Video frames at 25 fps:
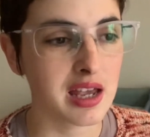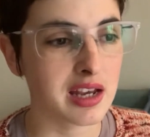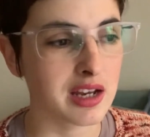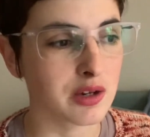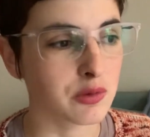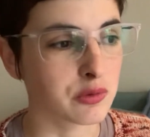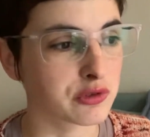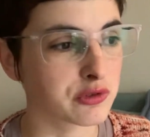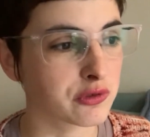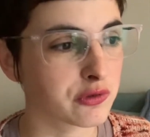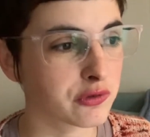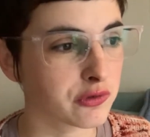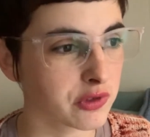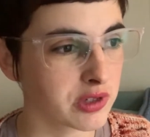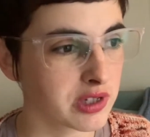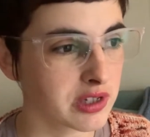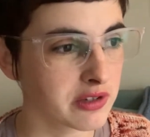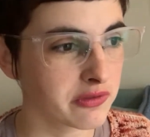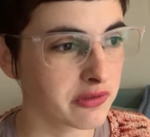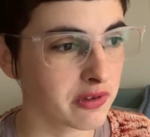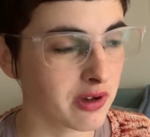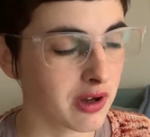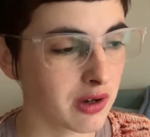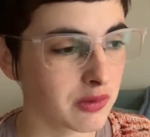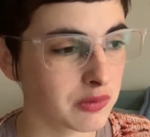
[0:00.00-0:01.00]
It was Free
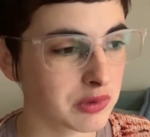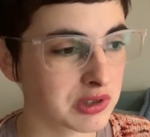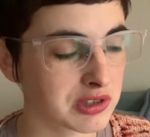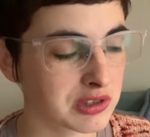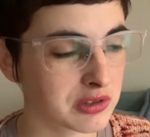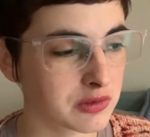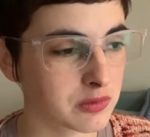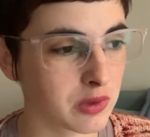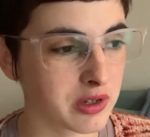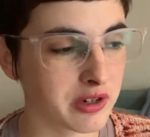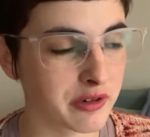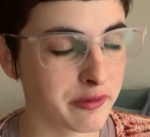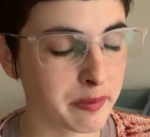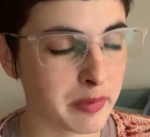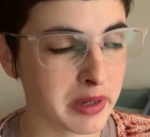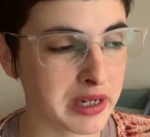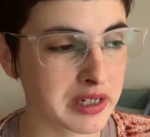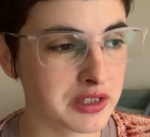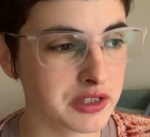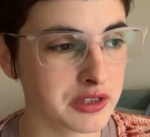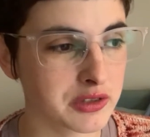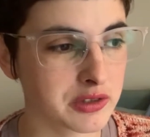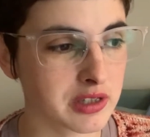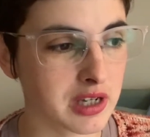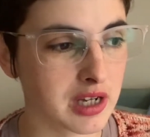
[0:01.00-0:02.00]
Fall, which is one of my
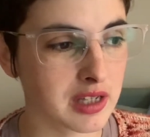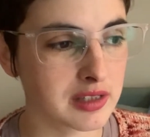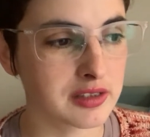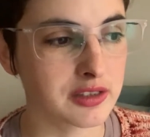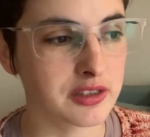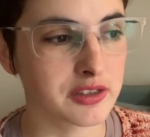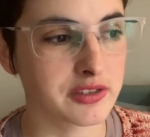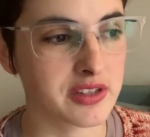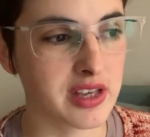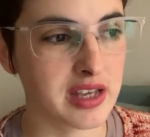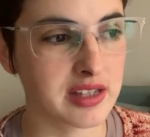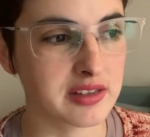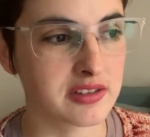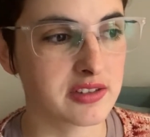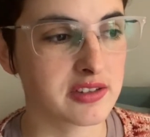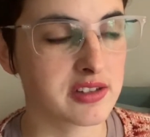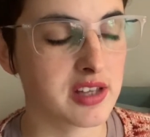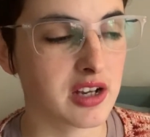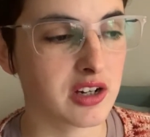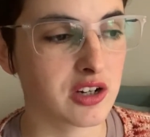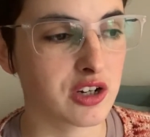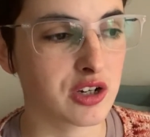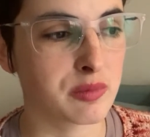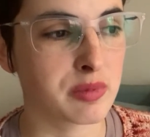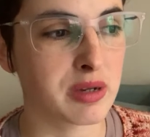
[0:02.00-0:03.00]
new colors, and
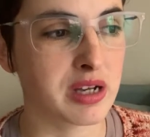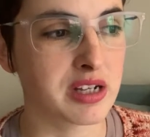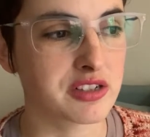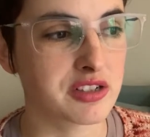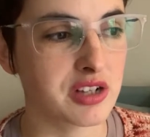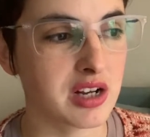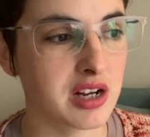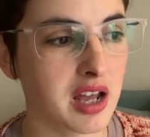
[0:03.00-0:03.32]
Sucker Punch,